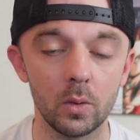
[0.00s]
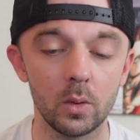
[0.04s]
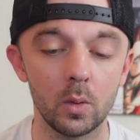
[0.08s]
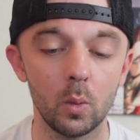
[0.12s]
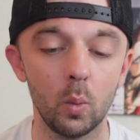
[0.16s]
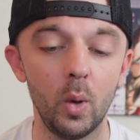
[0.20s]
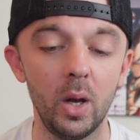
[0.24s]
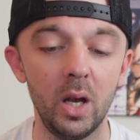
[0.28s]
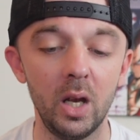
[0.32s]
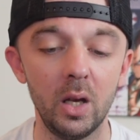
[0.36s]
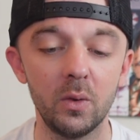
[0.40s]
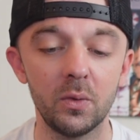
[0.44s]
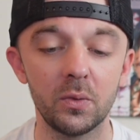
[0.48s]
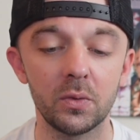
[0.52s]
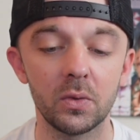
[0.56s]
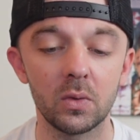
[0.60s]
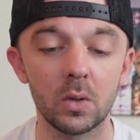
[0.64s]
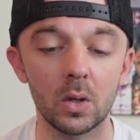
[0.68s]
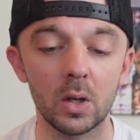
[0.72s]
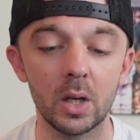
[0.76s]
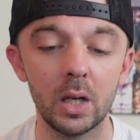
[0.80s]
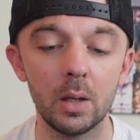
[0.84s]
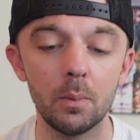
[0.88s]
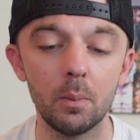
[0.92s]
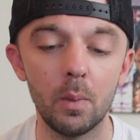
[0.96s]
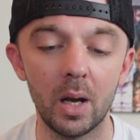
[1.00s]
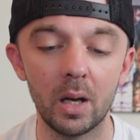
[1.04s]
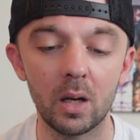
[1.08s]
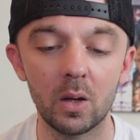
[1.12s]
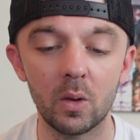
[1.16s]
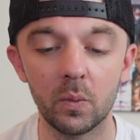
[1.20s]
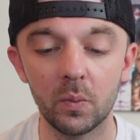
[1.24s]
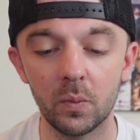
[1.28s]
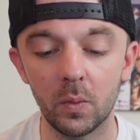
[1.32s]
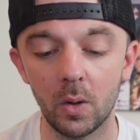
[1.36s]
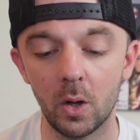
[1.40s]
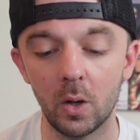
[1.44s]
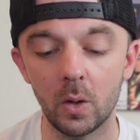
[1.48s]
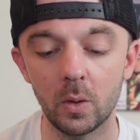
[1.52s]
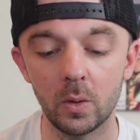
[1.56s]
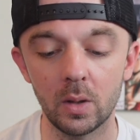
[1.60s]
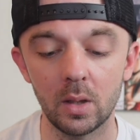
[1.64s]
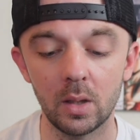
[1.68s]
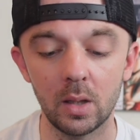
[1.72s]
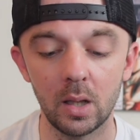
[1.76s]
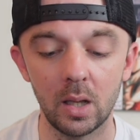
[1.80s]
The Wave3 microphone